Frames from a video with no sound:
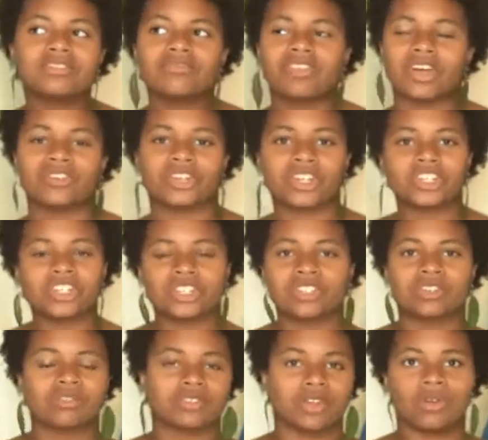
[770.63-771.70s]
foundations
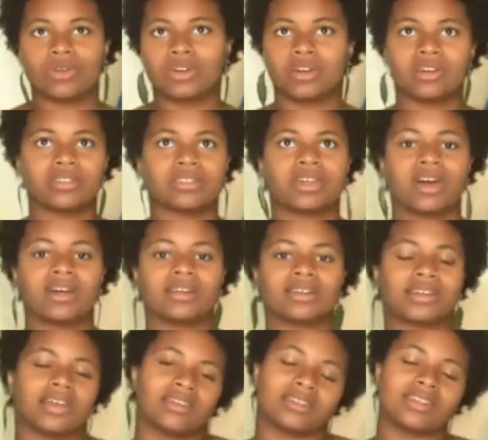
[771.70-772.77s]
of yoga that,
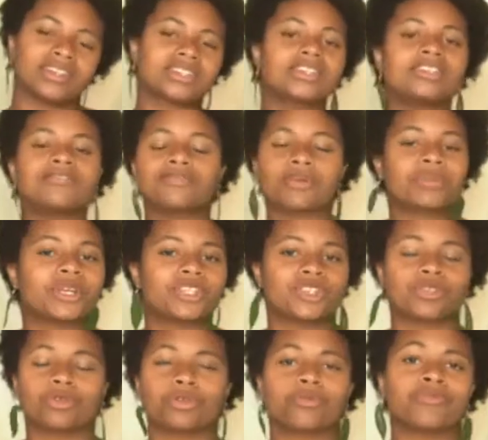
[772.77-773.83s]
again, is
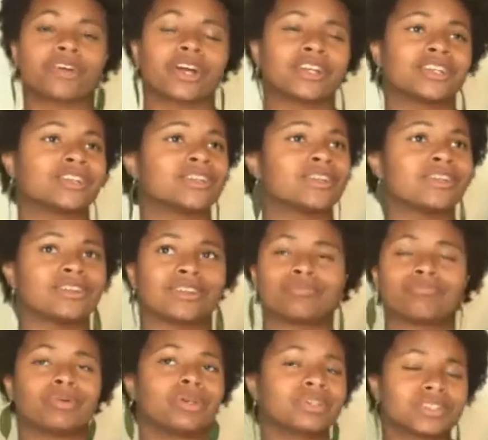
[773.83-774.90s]
information you can find in
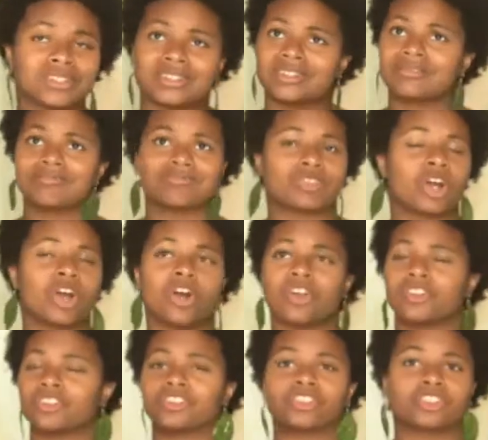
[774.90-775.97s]
books,
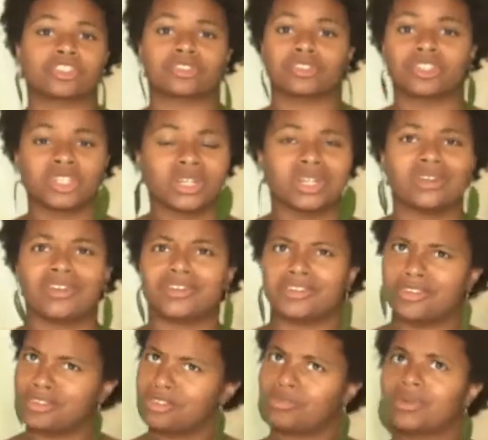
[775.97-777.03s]
and just searching it on
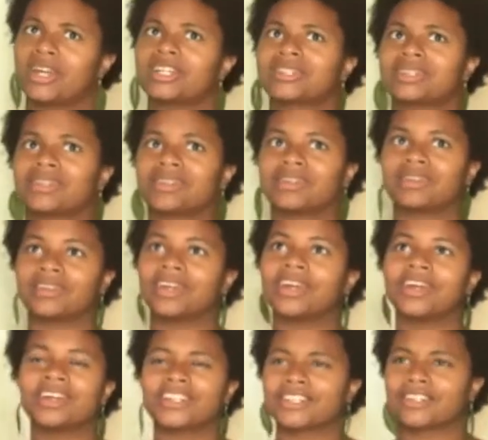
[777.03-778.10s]
YouTube, actually.
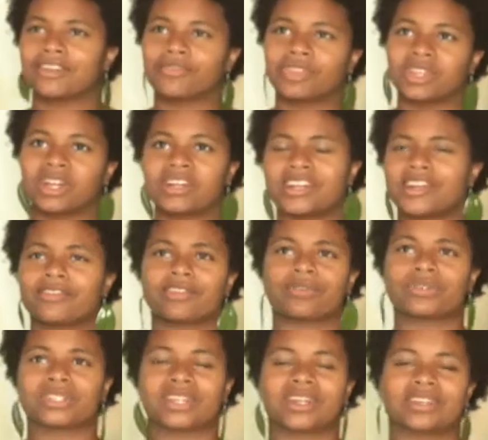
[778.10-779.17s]
Stuff that I never
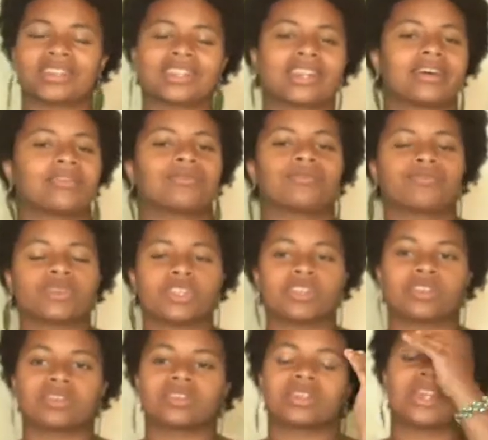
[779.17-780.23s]
was
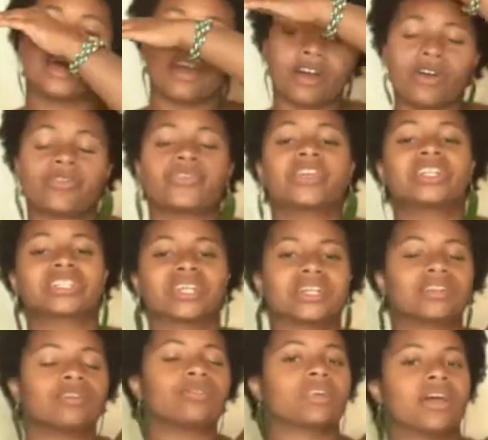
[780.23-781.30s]
things I
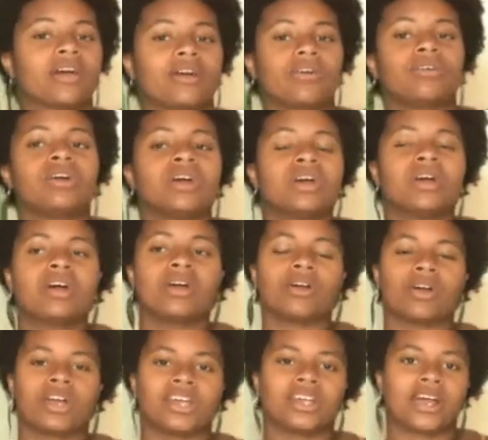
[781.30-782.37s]
know now,
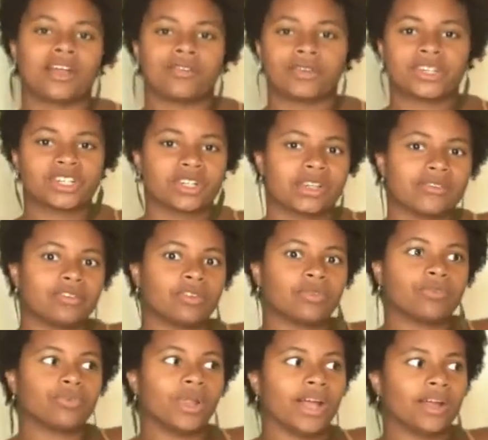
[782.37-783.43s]
I've reached a level
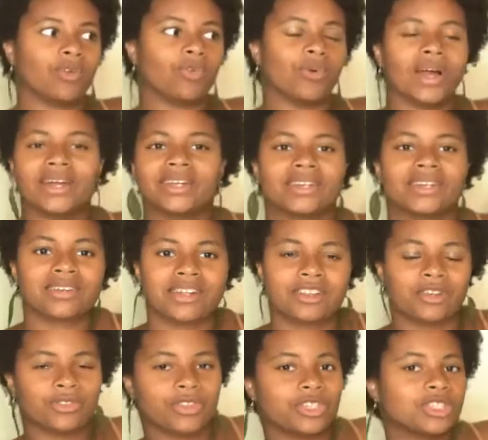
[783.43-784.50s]
of why I
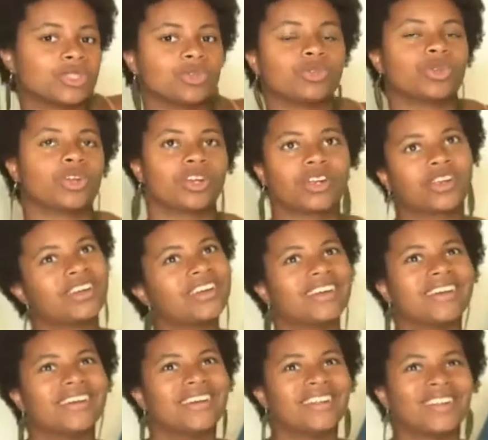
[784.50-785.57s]
learn this sooner?
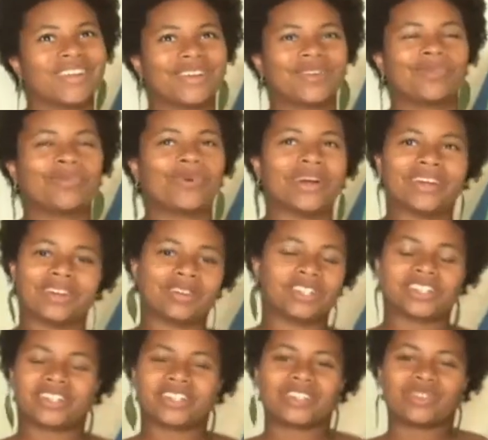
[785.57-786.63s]
What?
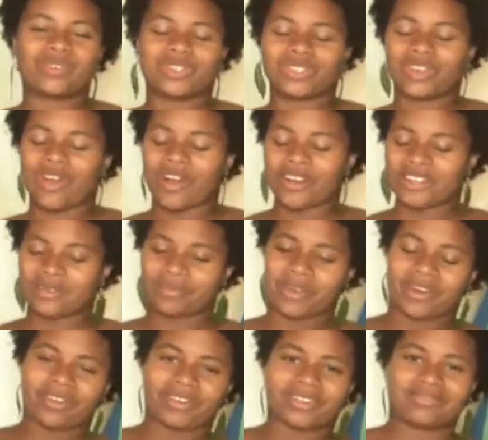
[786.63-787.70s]
It's because no one talks
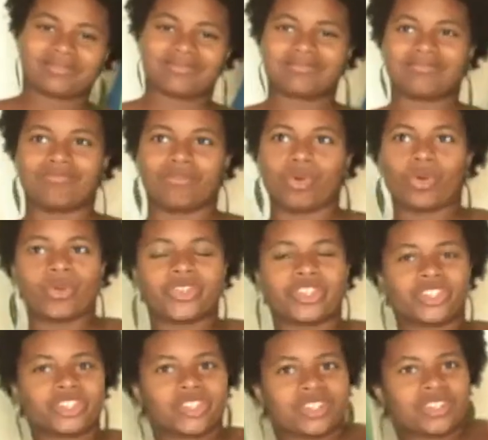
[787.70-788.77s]
about more
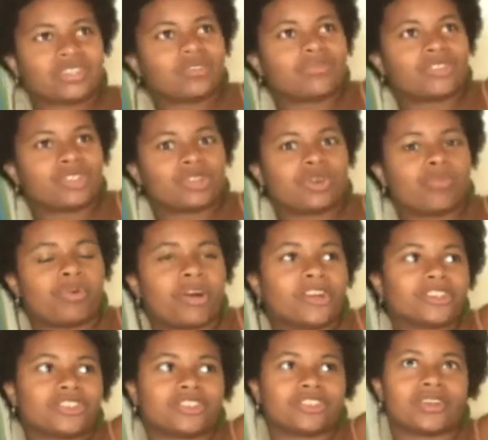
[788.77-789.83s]
than just physical
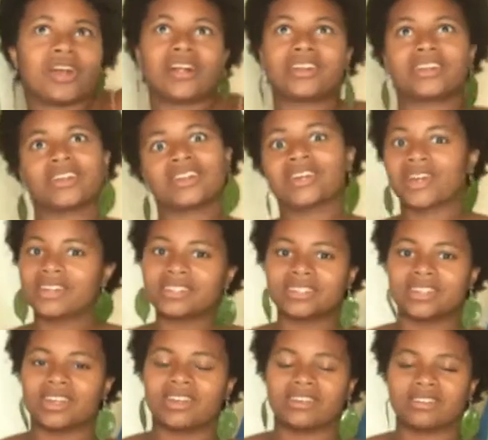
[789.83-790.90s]
posture or how to hit a
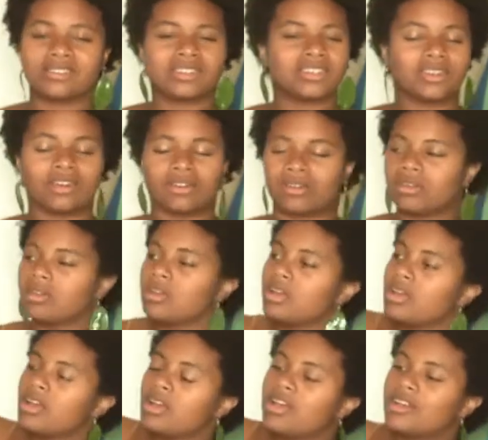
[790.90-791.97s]
headstand,
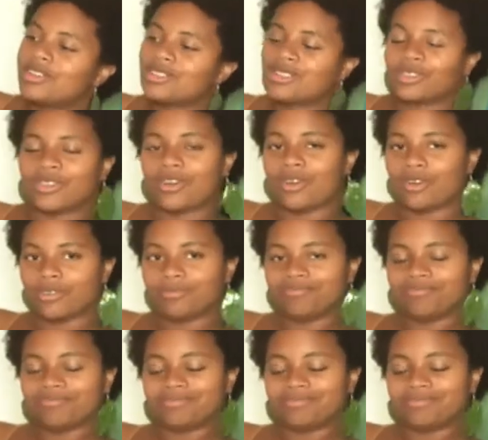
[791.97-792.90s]
So,